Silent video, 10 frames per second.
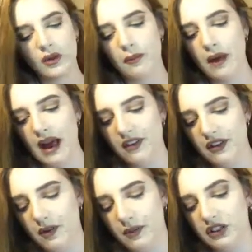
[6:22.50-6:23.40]
My
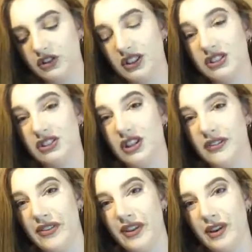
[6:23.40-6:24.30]
favourite blushes at the start
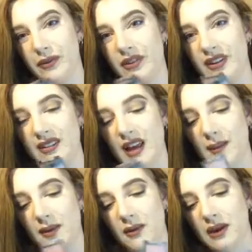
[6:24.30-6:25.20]
of the year were these
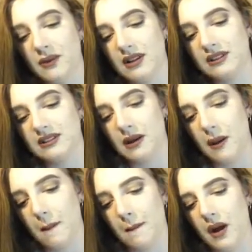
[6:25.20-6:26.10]
MUA ones,
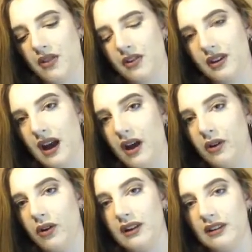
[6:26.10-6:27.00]
but they're now
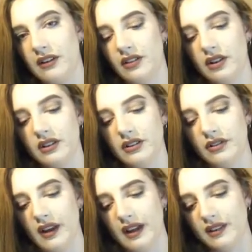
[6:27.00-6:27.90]
quite difficult to
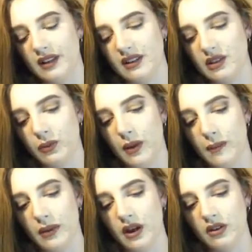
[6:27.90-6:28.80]
find. These are
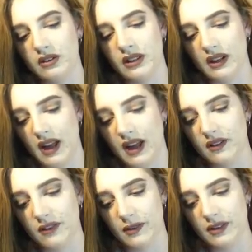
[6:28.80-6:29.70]
£1 and I
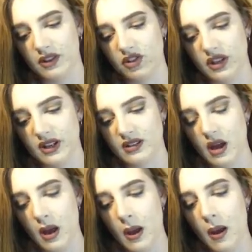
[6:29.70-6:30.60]
have them in the shades
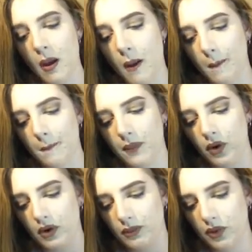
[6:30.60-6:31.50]

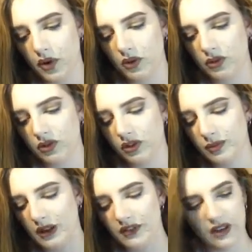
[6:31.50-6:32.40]
Bon Bon, which is
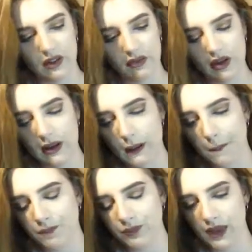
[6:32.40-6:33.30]
my
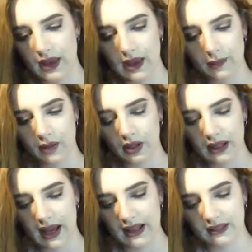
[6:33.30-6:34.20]
favourite,
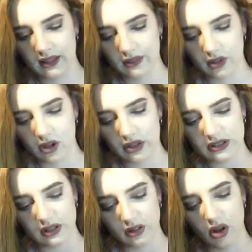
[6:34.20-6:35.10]
Candy Floss
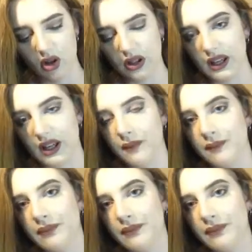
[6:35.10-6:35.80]
and Lolly.